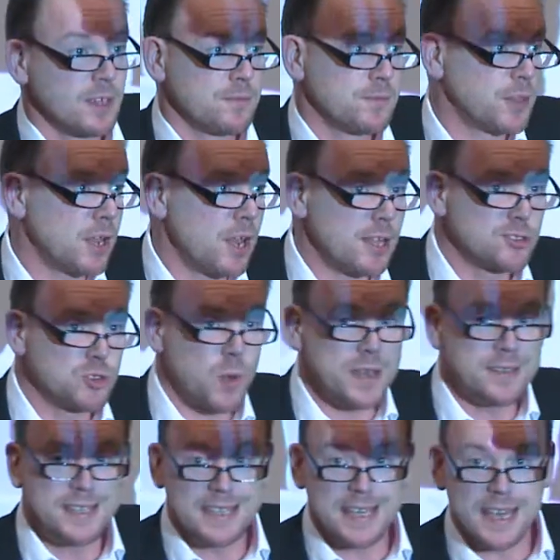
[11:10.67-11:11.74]
For the last
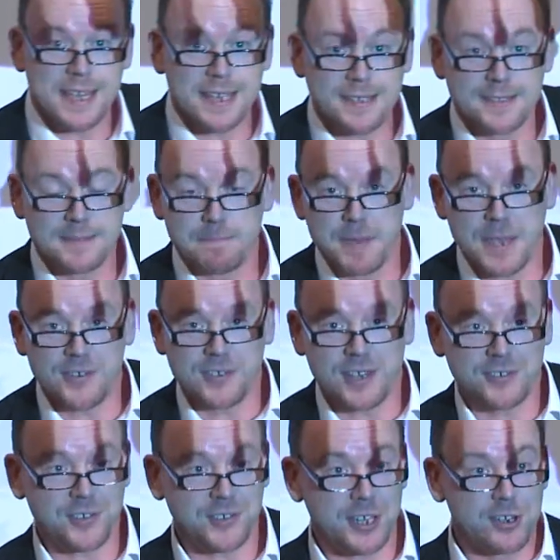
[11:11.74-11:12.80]
20 years,
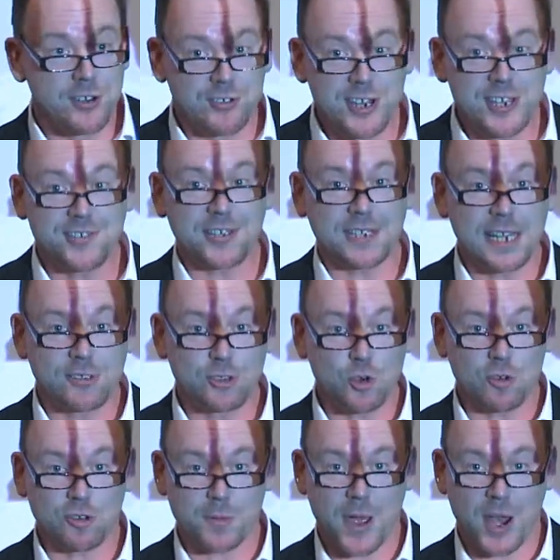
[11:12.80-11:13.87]
business has increasingly
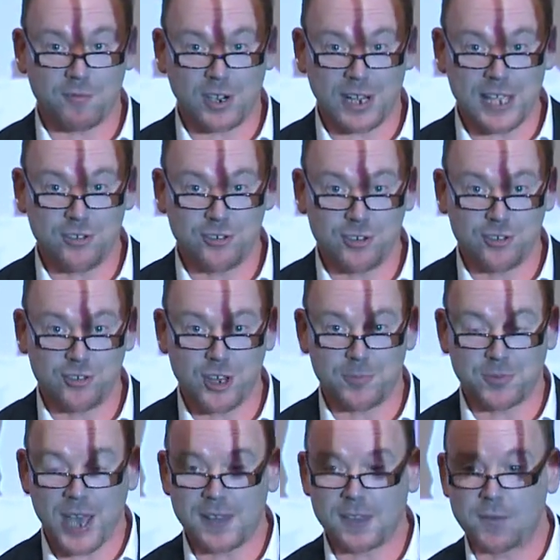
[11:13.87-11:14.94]
talked about
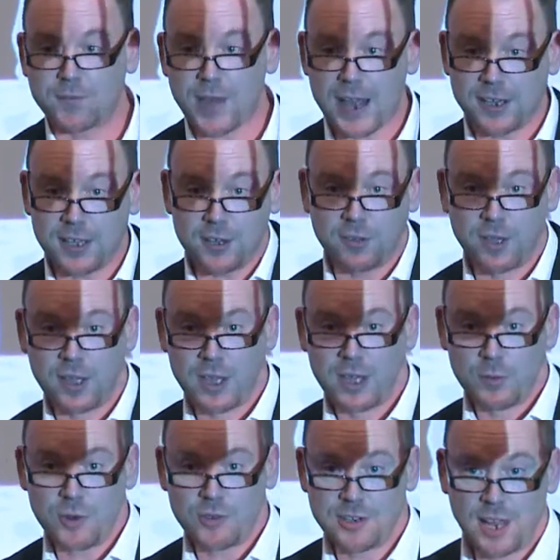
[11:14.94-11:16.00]
relationships and the value
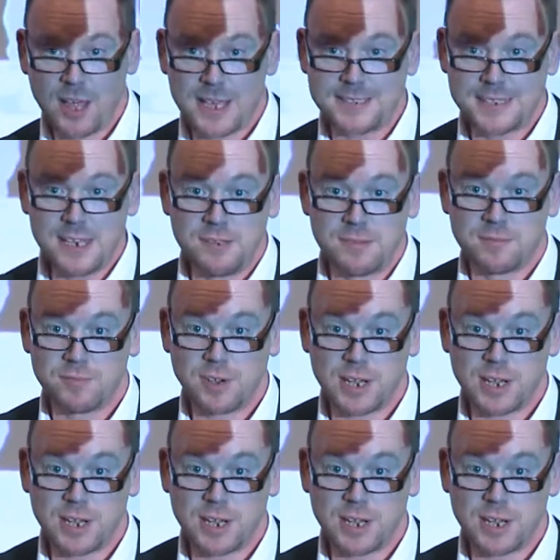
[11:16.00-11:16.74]
which lies in